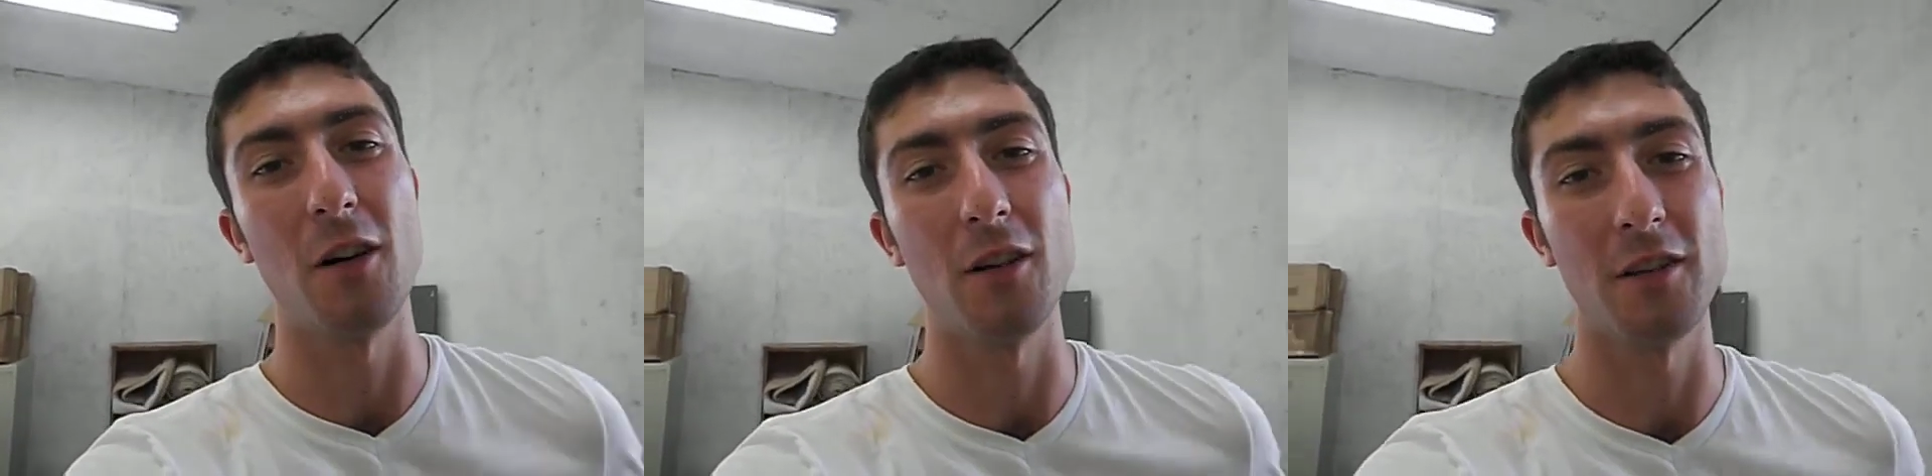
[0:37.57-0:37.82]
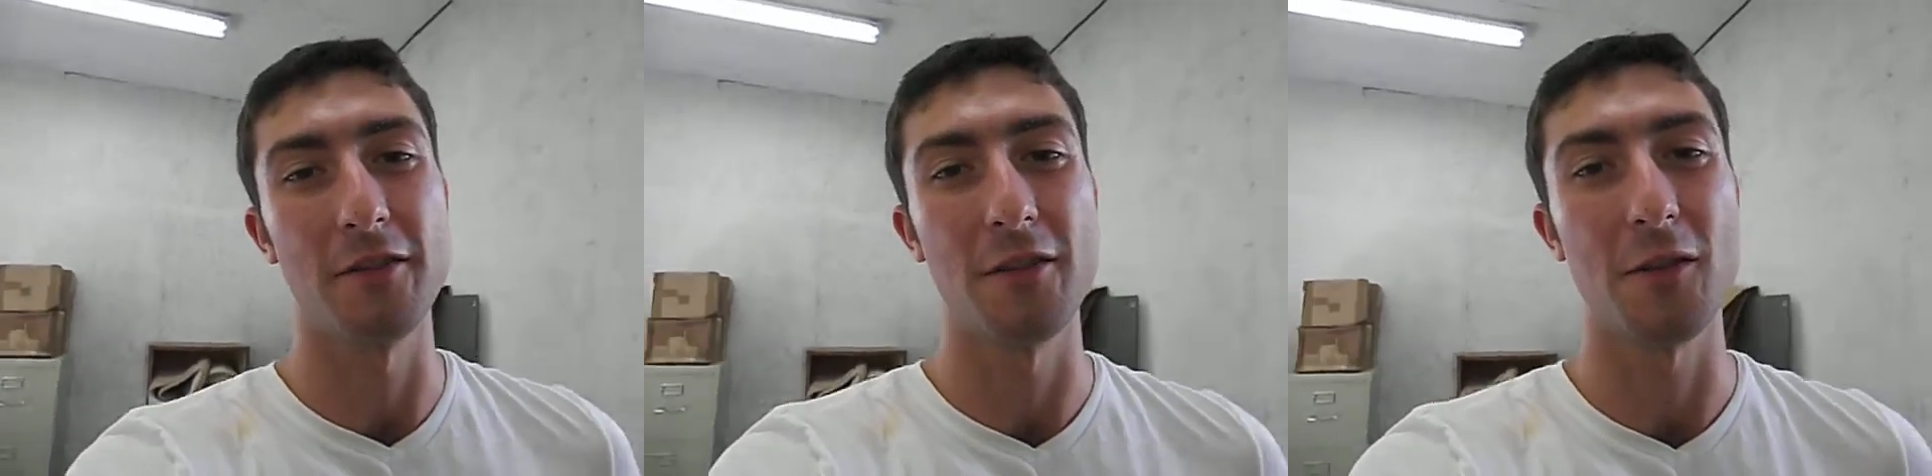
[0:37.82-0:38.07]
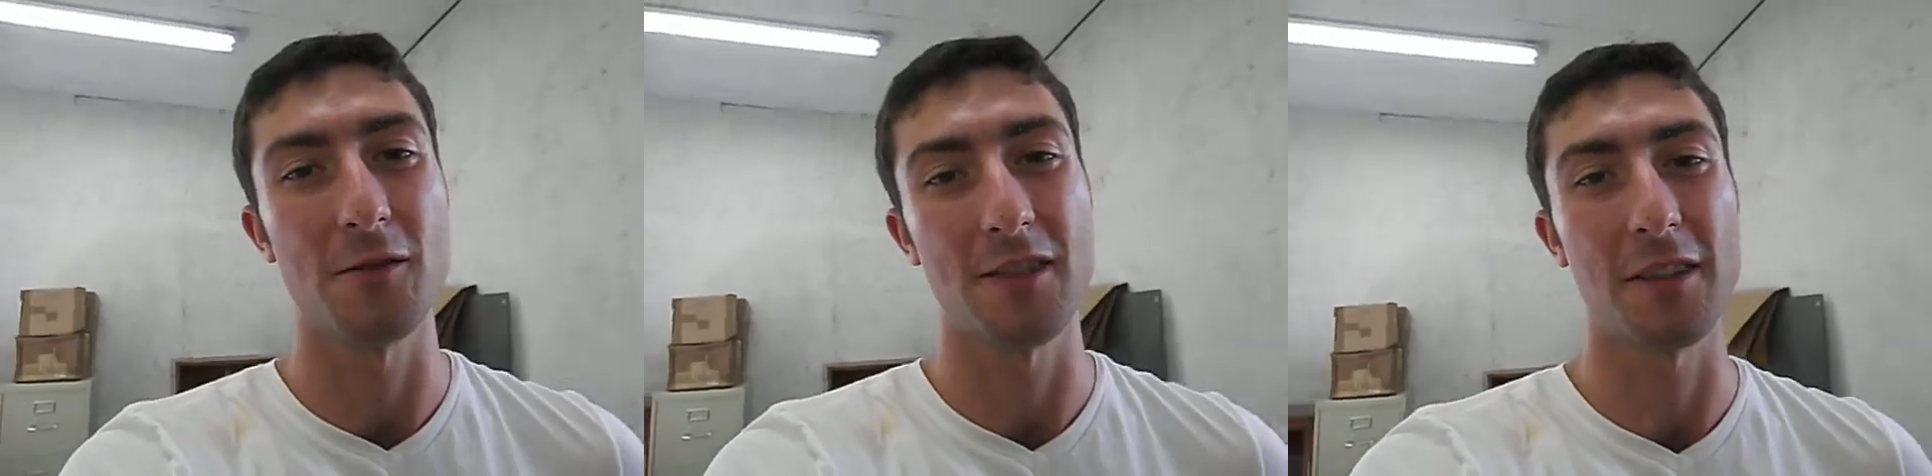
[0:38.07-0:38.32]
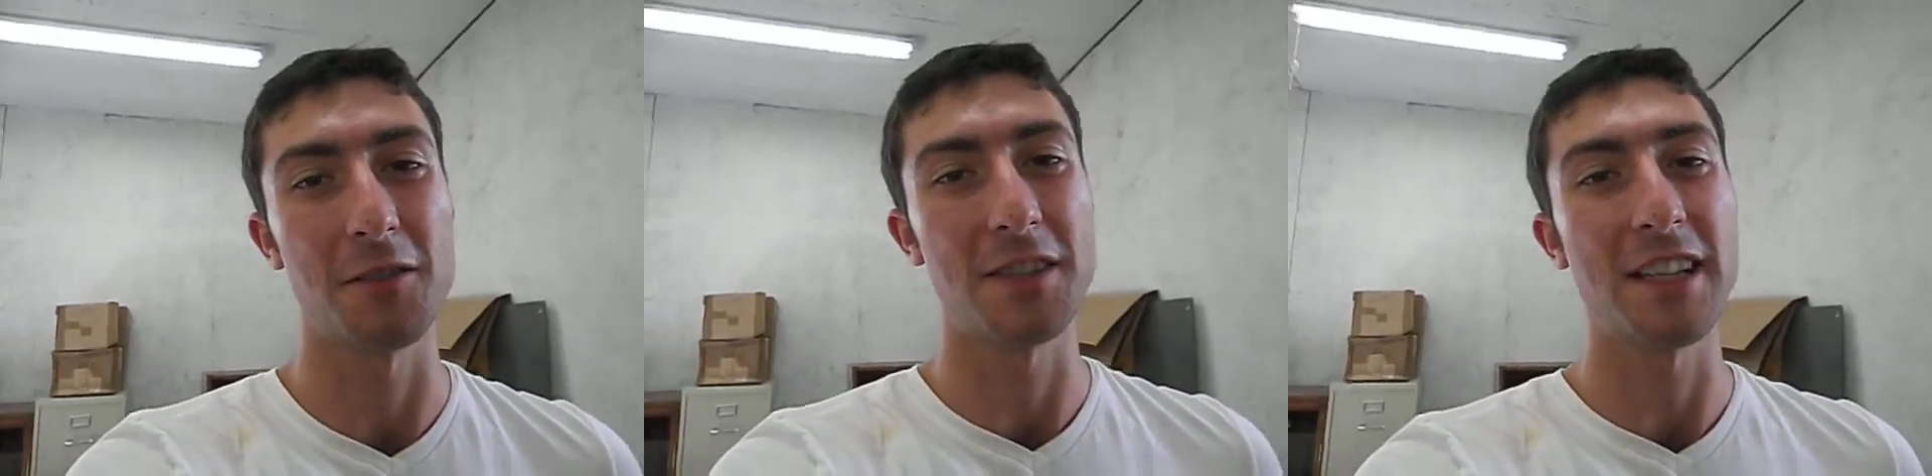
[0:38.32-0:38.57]
all of those
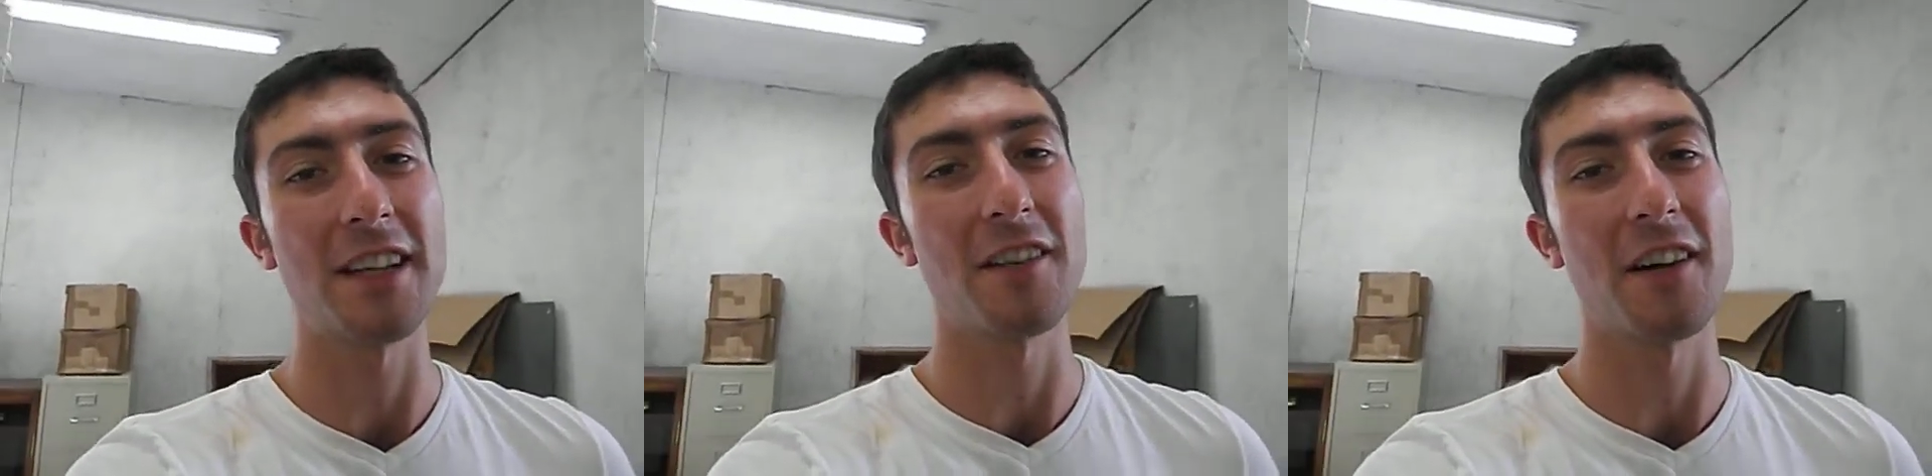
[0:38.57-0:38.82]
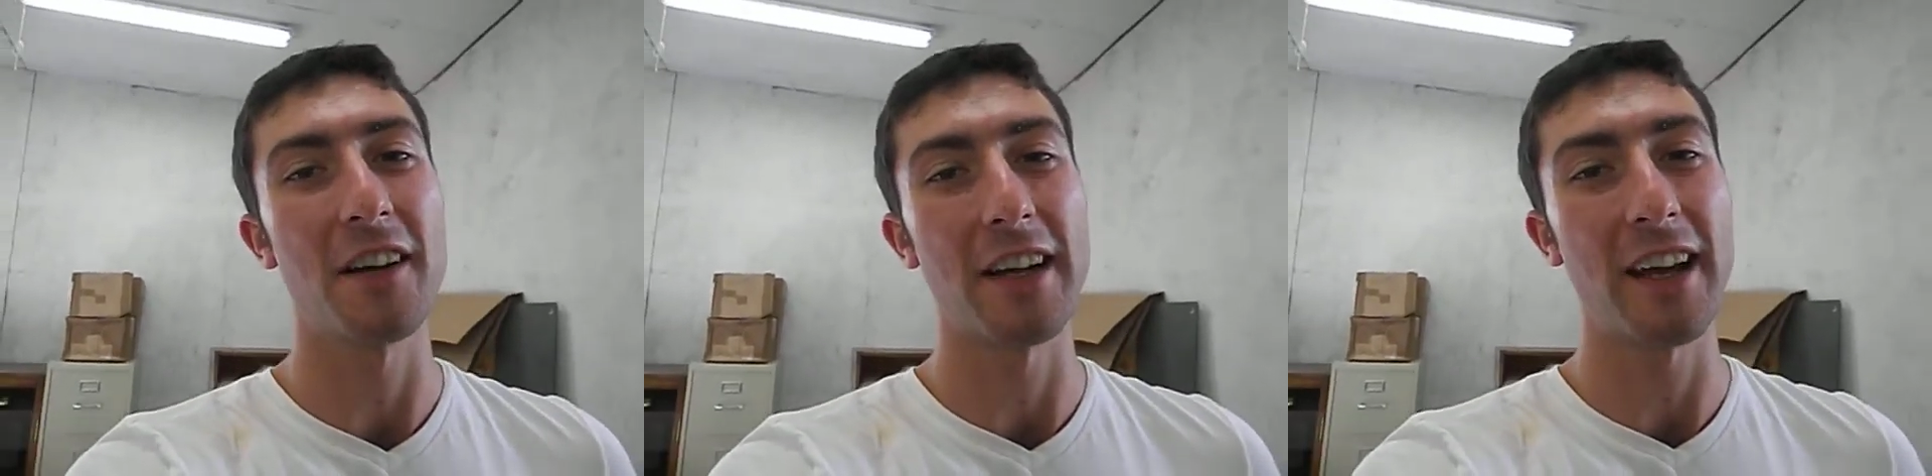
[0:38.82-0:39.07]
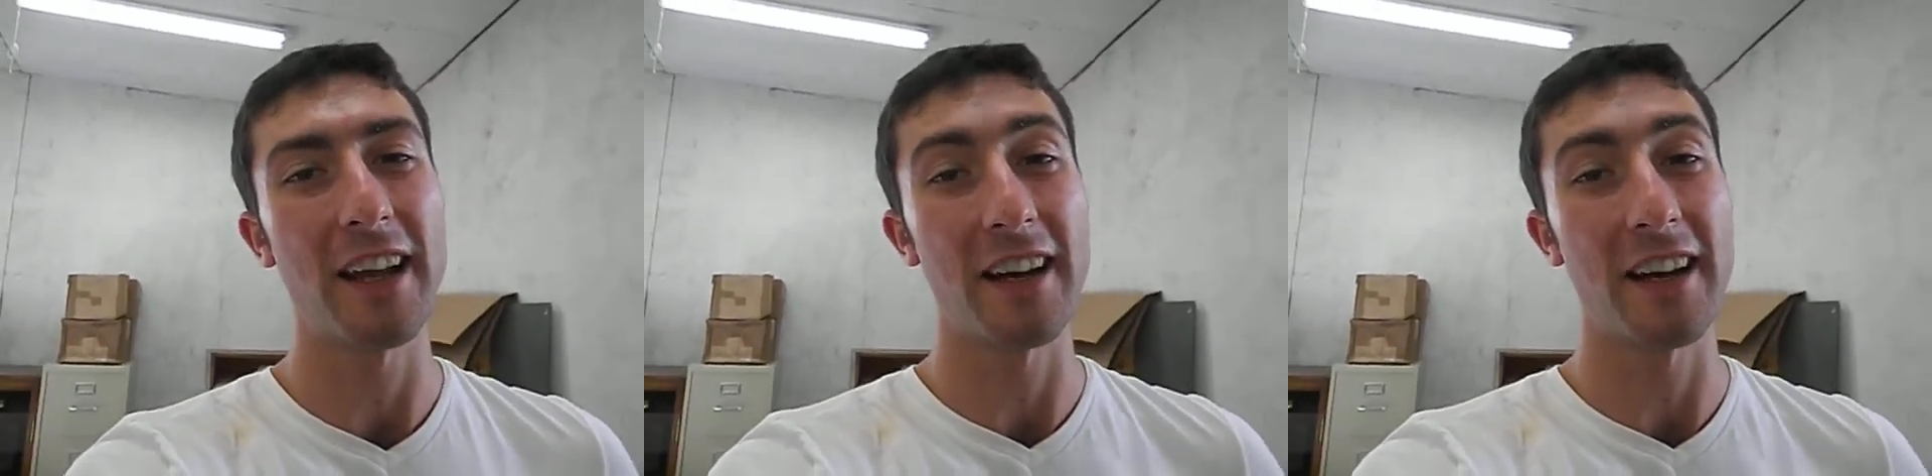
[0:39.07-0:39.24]
little teeth on it,